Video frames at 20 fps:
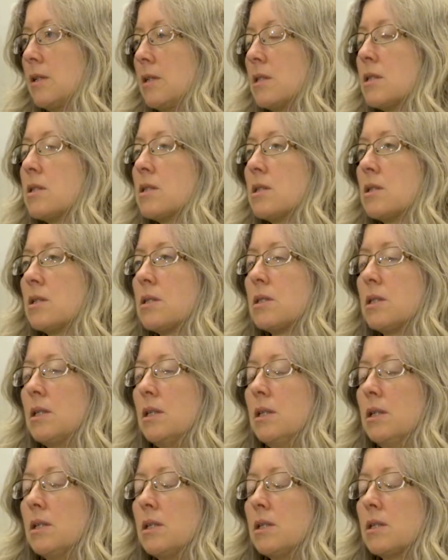Yeah. It's
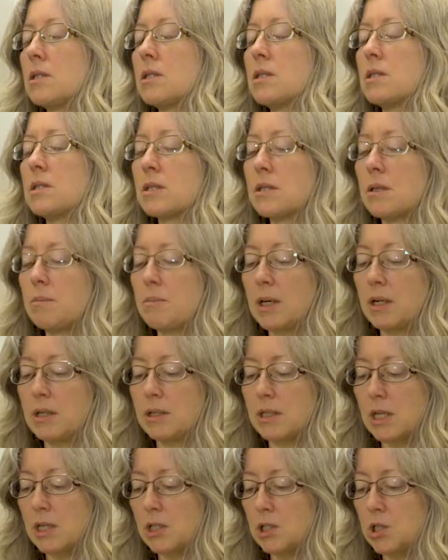just the
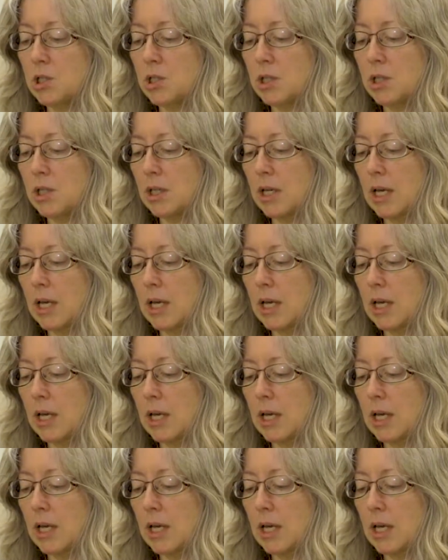meditation.